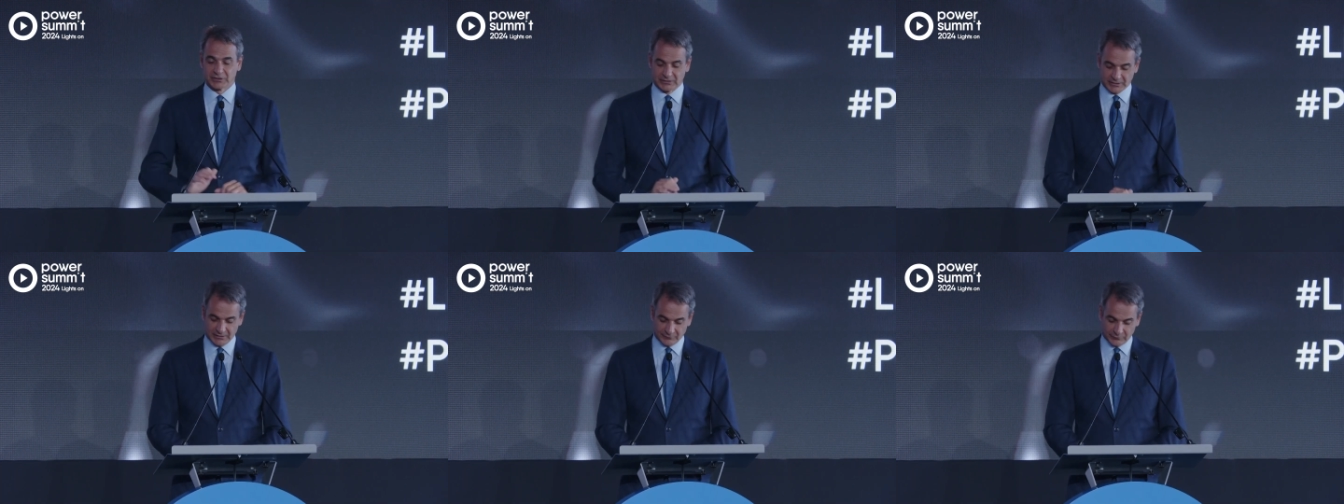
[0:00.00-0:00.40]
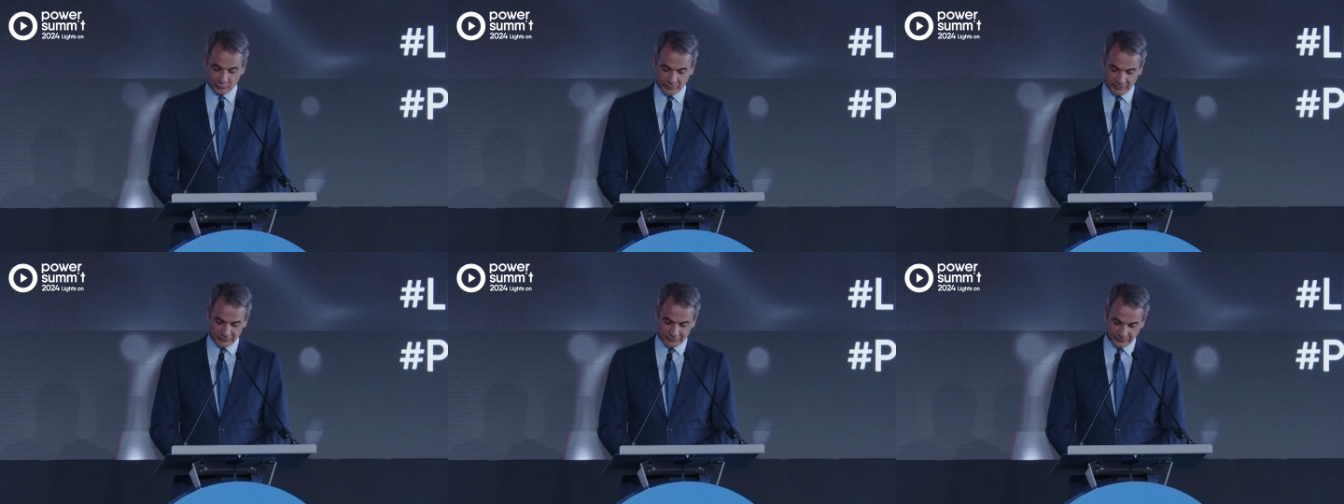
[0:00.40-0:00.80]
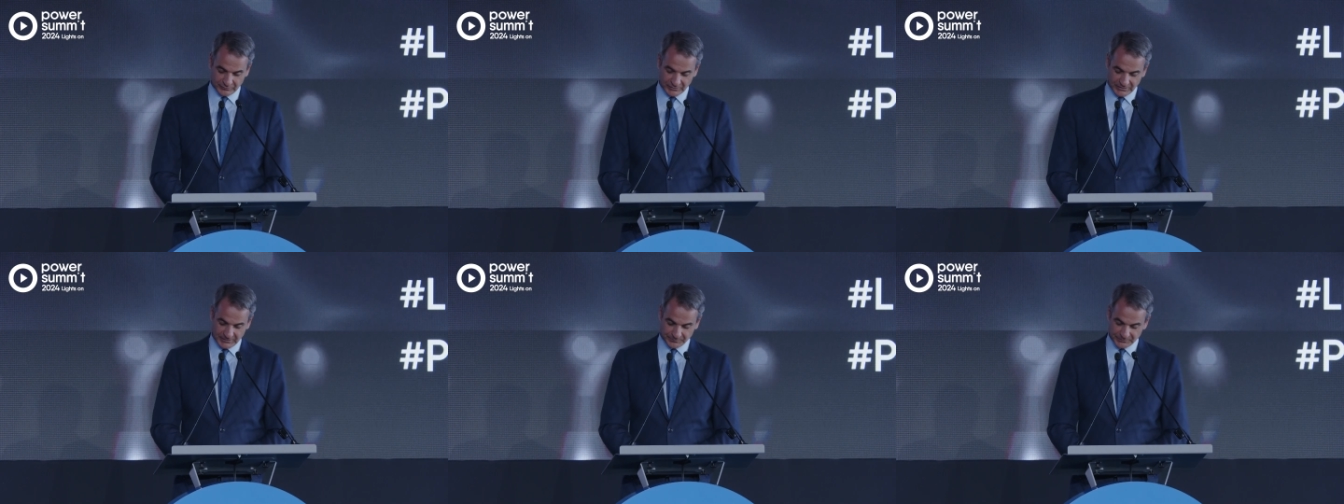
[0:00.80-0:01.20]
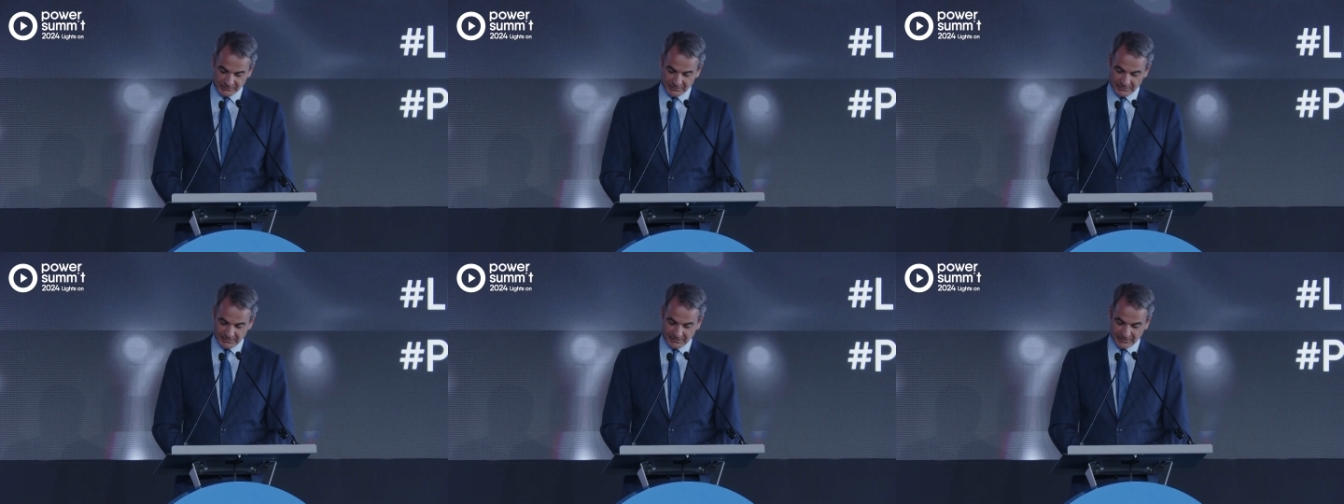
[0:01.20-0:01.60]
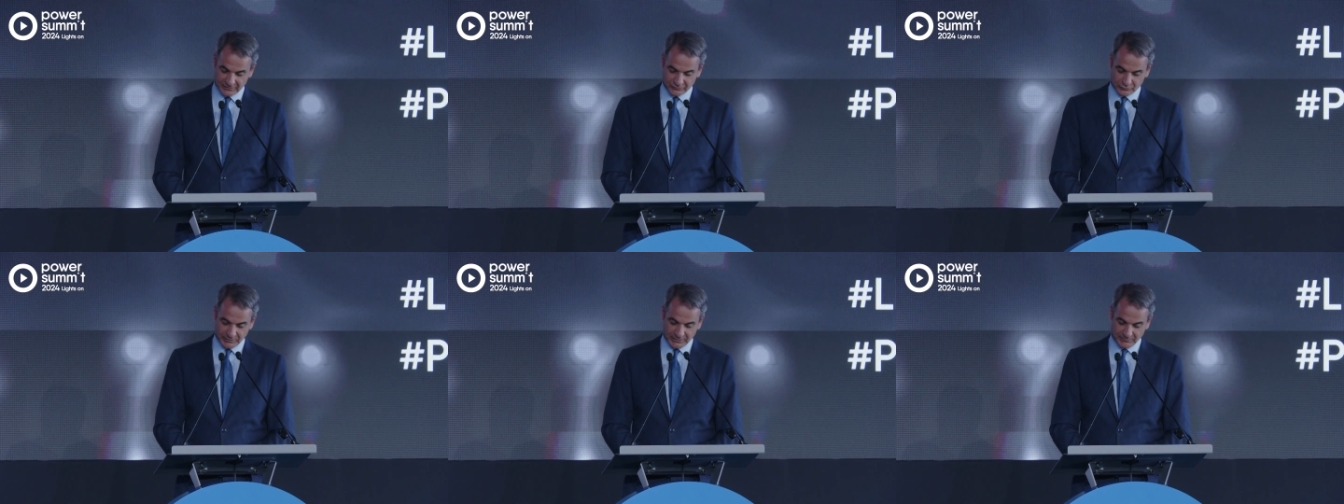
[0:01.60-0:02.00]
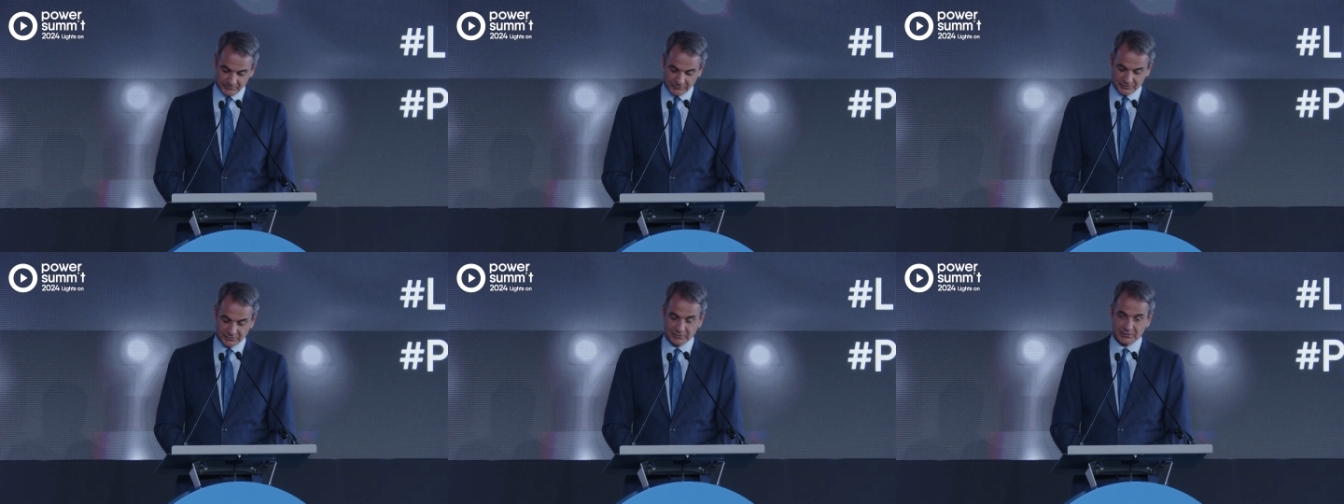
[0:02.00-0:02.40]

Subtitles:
the influence of the extremes.